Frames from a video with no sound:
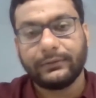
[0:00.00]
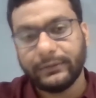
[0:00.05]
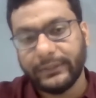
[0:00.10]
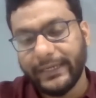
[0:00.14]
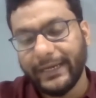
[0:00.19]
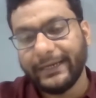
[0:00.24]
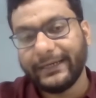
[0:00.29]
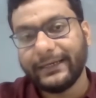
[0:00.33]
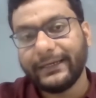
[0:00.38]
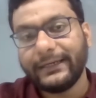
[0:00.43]

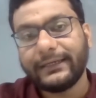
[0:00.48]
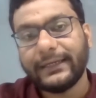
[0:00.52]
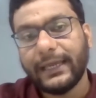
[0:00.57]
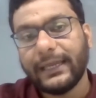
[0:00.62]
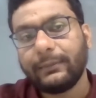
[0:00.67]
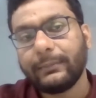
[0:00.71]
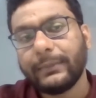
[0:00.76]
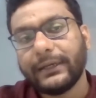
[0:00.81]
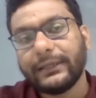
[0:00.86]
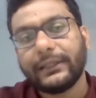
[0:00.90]
in
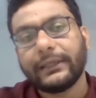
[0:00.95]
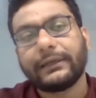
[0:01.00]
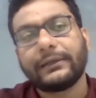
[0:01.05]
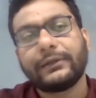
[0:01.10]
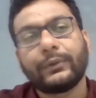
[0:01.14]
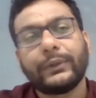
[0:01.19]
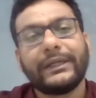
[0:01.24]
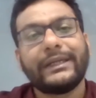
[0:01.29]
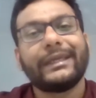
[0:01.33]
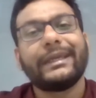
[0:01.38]
time, and then
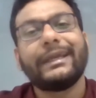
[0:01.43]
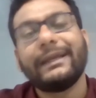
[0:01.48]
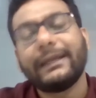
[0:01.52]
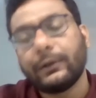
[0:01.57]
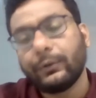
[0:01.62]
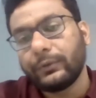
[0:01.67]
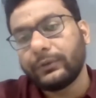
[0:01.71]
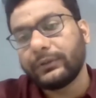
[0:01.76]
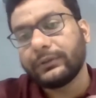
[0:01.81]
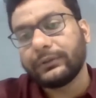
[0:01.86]
you can take it
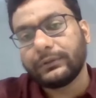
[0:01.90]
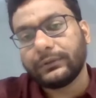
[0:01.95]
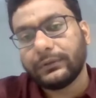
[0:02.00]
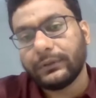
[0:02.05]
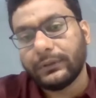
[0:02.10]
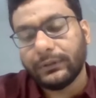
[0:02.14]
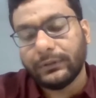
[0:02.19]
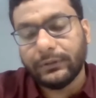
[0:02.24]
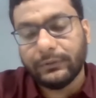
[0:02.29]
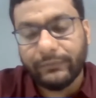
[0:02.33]
out
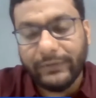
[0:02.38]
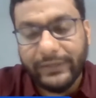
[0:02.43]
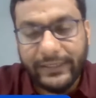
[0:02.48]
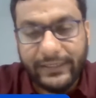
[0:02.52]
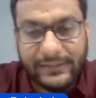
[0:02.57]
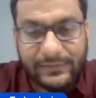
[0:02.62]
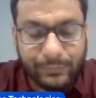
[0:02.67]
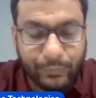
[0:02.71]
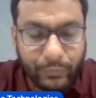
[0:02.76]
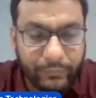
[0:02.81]
when
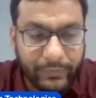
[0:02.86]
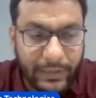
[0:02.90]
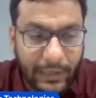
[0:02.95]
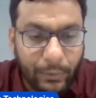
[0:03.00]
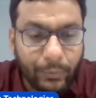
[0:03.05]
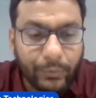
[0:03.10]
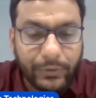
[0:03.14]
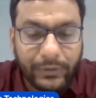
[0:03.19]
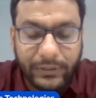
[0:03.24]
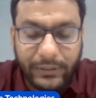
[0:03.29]
it is moving
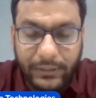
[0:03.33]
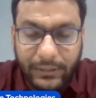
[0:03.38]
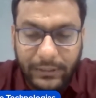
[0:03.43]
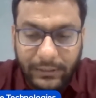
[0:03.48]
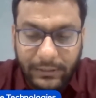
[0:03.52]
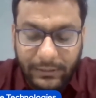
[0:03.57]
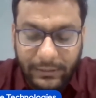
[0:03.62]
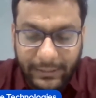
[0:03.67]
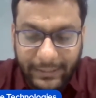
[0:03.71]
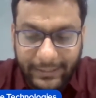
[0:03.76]
out,
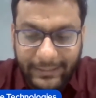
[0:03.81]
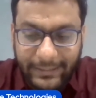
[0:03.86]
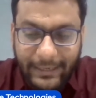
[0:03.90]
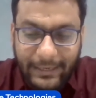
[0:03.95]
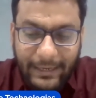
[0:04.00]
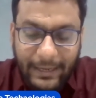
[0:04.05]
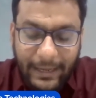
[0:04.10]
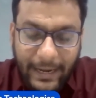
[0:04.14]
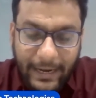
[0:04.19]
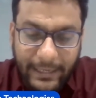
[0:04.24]
right?
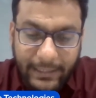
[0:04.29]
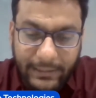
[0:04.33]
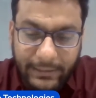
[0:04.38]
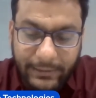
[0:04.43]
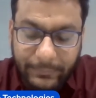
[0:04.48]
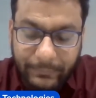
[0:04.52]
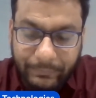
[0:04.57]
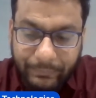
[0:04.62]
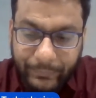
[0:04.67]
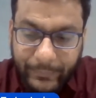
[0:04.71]

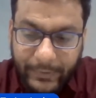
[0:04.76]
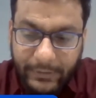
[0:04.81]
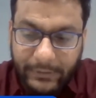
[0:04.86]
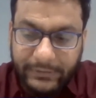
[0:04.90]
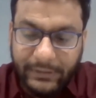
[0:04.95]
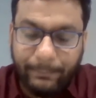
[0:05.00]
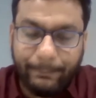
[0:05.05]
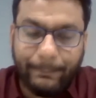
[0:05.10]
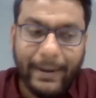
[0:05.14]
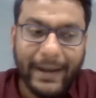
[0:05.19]
And
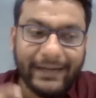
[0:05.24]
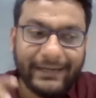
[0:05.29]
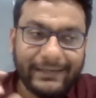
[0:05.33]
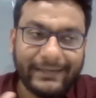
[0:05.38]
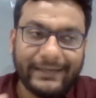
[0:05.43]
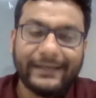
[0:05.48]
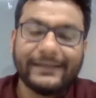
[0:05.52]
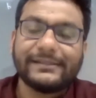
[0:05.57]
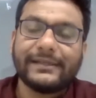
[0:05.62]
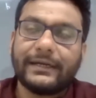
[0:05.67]
the
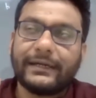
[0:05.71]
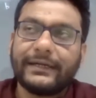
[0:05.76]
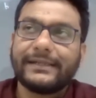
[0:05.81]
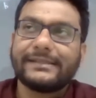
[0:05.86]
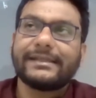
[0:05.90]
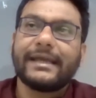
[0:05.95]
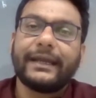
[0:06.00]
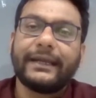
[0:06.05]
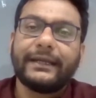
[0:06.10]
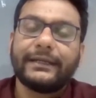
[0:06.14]
batteries are
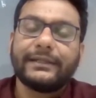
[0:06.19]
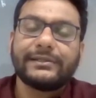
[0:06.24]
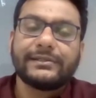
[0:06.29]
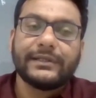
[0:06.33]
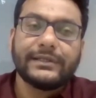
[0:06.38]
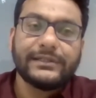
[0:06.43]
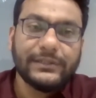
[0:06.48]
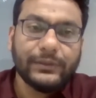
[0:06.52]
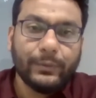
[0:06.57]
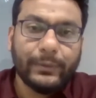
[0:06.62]
designed in
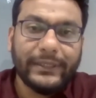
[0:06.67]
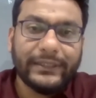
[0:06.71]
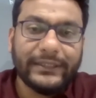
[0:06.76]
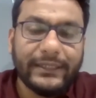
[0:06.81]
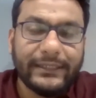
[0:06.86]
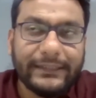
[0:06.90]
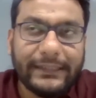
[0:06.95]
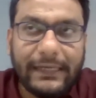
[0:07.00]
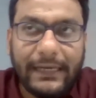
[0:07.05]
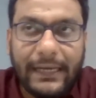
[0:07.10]
such a way
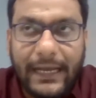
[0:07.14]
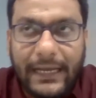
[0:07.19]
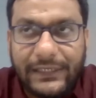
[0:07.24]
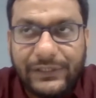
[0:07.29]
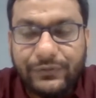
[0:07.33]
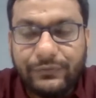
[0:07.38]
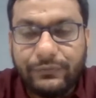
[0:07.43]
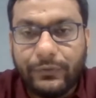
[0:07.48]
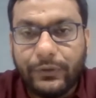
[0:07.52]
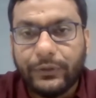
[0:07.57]
that they
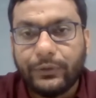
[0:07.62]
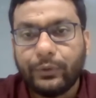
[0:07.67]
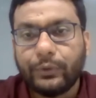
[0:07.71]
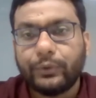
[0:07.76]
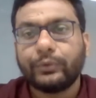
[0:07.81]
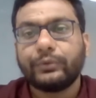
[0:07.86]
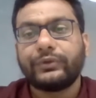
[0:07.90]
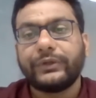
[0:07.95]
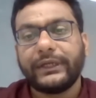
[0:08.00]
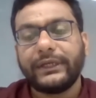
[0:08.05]
last for 2
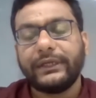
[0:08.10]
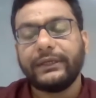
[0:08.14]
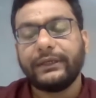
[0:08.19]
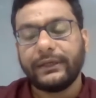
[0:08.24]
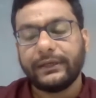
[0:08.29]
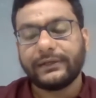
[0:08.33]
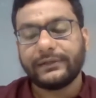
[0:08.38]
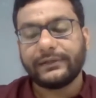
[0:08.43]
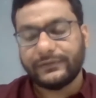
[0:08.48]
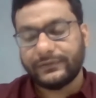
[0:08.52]
to 3
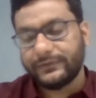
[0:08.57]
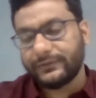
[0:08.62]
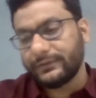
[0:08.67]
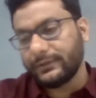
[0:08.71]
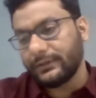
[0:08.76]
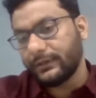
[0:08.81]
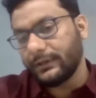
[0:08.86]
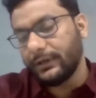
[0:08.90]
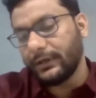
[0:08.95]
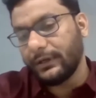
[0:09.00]
years,